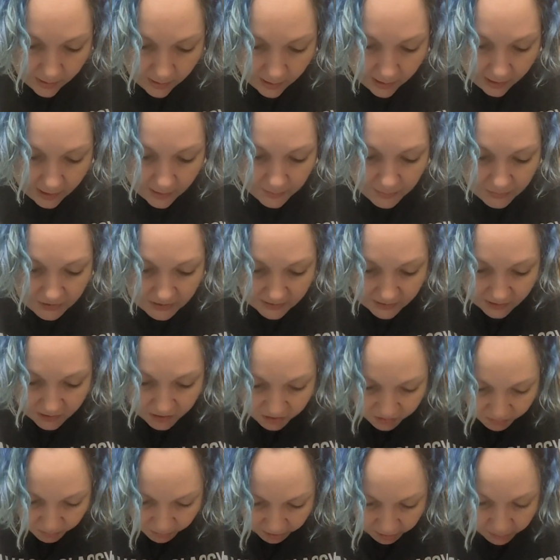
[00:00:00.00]
I
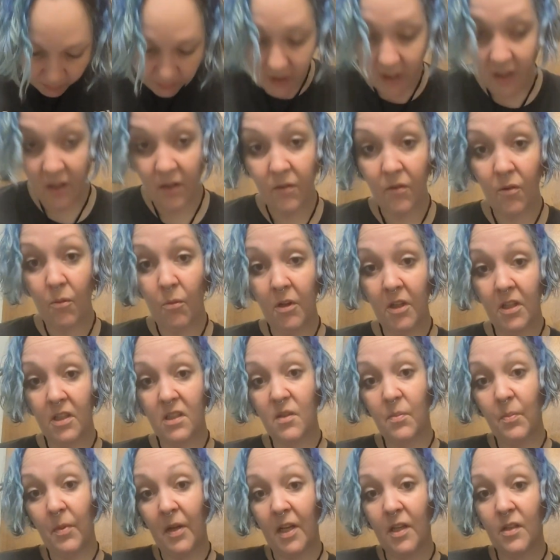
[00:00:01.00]
position my bag the way it's
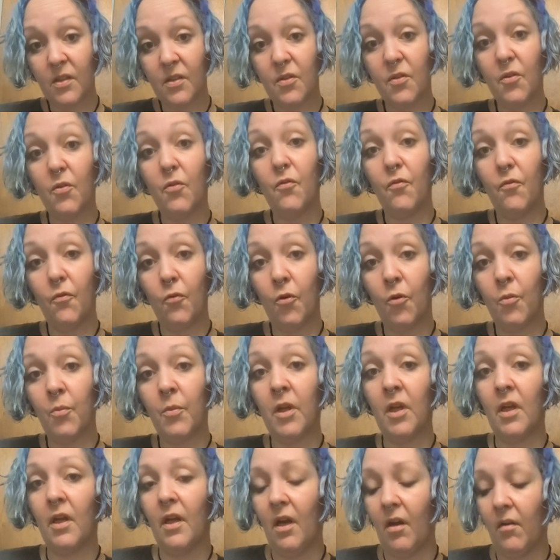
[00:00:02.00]
best for
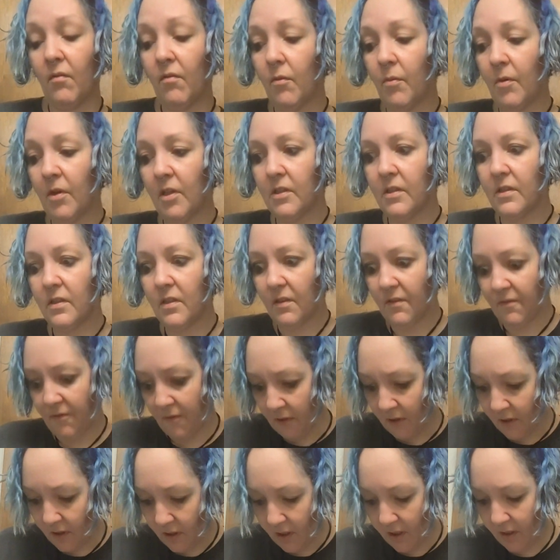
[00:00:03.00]
me. Everybody's
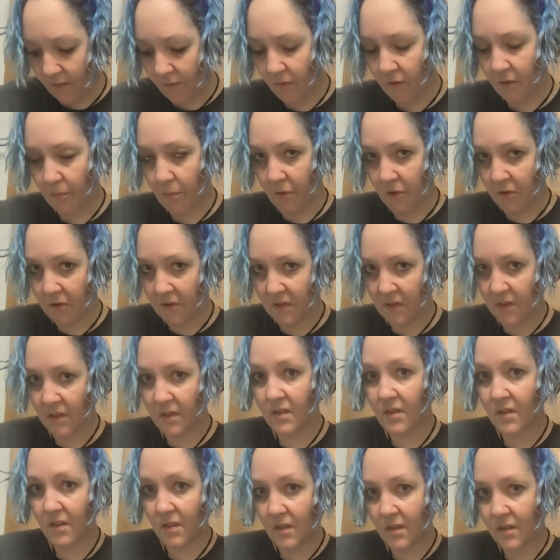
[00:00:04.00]
different. Every
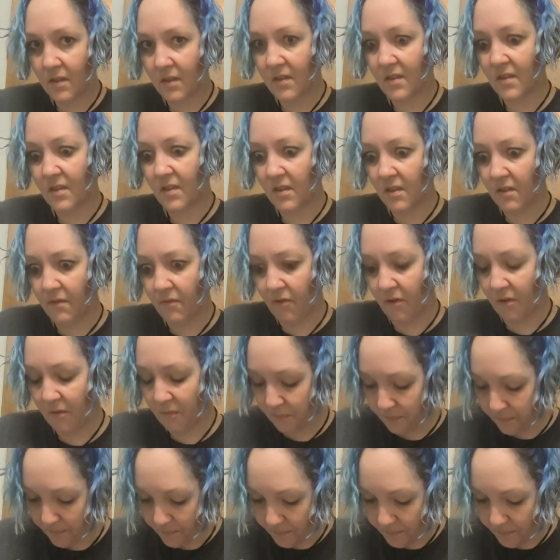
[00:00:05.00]
person is different.